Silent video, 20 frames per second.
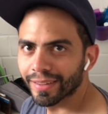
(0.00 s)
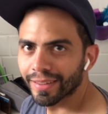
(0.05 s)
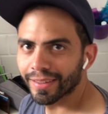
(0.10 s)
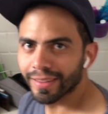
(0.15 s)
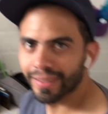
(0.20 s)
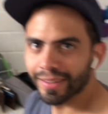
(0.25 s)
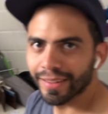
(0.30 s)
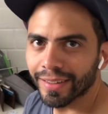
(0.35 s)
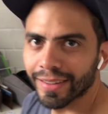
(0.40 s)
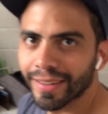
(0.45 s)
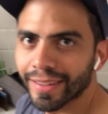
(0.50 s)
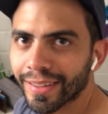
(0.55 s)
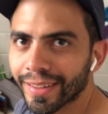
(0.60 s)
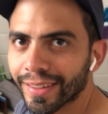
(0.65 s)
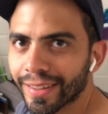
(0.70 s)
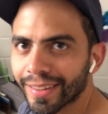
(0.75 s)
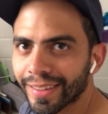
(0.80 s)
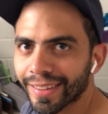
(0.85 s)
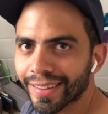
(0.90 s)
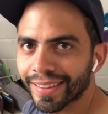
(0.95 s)
Oh,
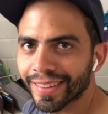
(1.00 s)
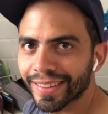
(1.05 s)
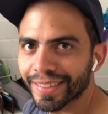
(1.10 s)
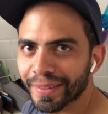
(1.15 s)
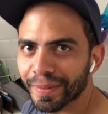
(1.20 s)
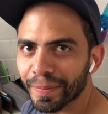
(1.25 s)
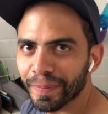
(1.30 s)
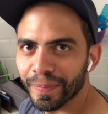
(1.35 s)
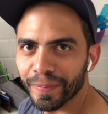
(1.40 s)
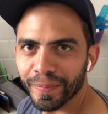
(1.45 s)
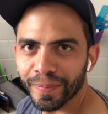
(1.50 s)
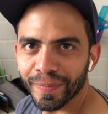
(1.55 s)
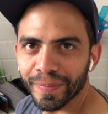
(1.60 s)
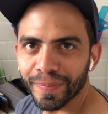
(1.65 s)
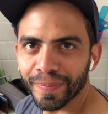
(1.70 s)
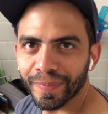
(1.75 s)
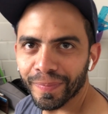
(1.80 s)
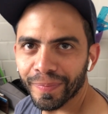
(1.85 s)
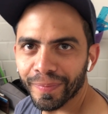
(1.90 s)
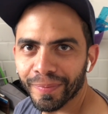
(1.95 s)
where did that
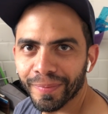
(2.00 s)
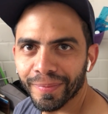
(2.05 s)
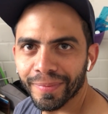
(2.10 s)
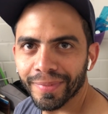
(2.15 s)
happen?